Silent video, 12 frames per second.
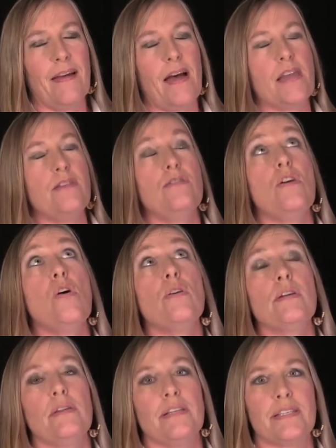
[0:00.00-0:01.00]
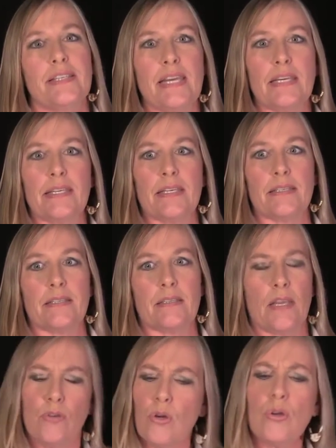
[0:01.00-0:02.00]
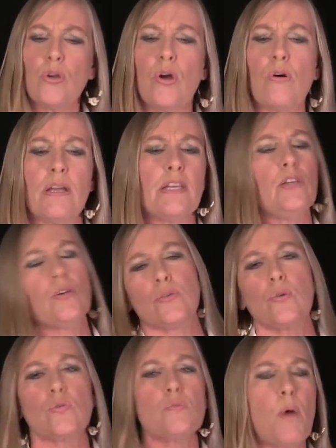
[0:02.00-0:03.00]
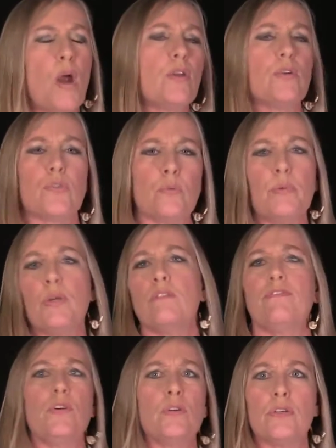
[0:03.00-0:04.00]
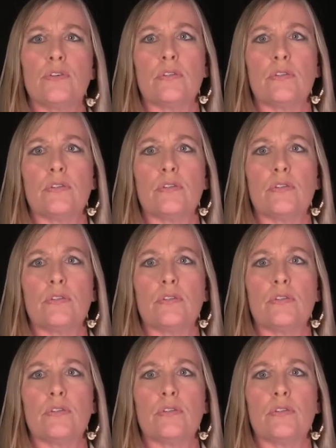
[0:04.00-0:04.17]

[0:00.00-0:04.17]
I know your instinct is to say, no, honey, you're so smart, you're so beautiful,